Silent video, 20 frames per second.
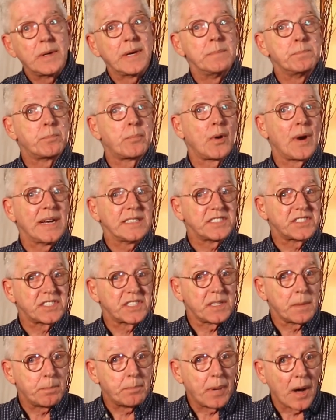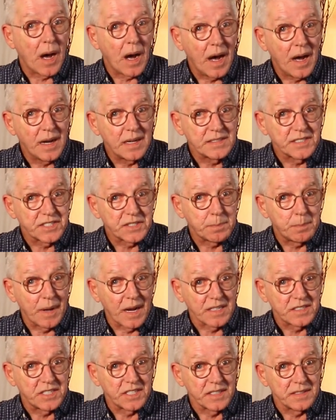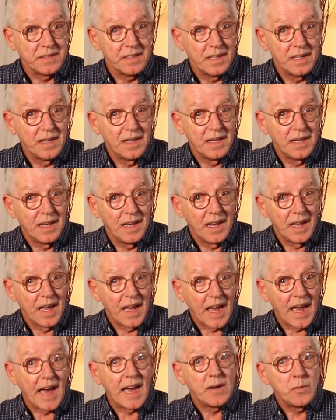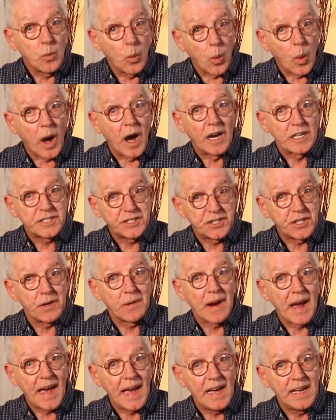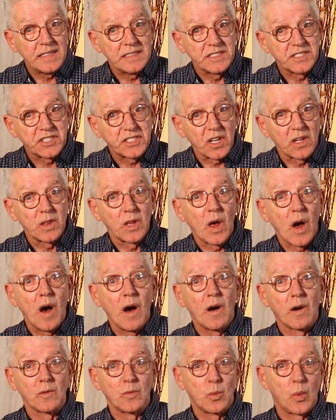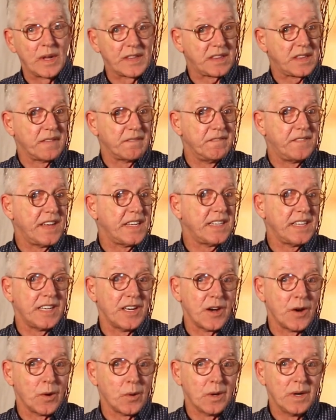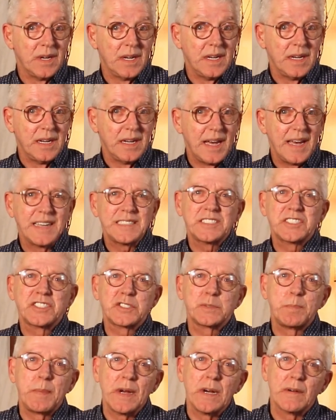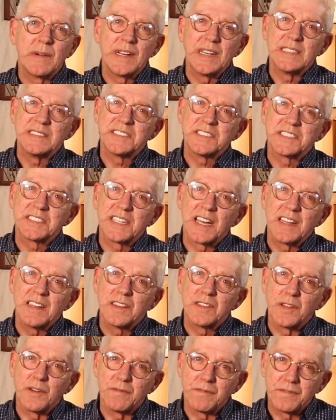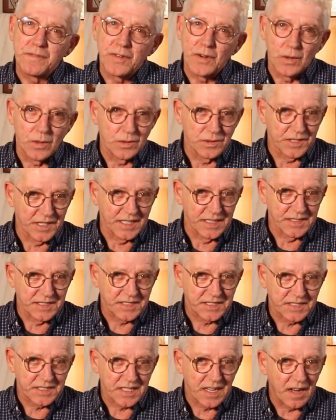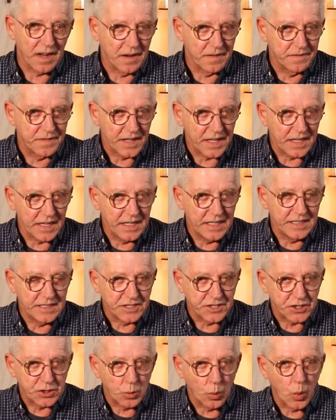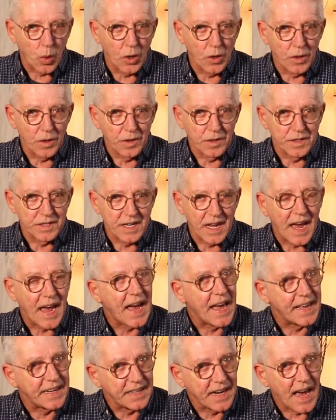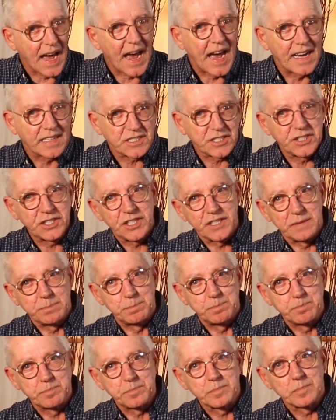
can press the pause button and wash your hands along with the video, experiencing the fullness of each word and action.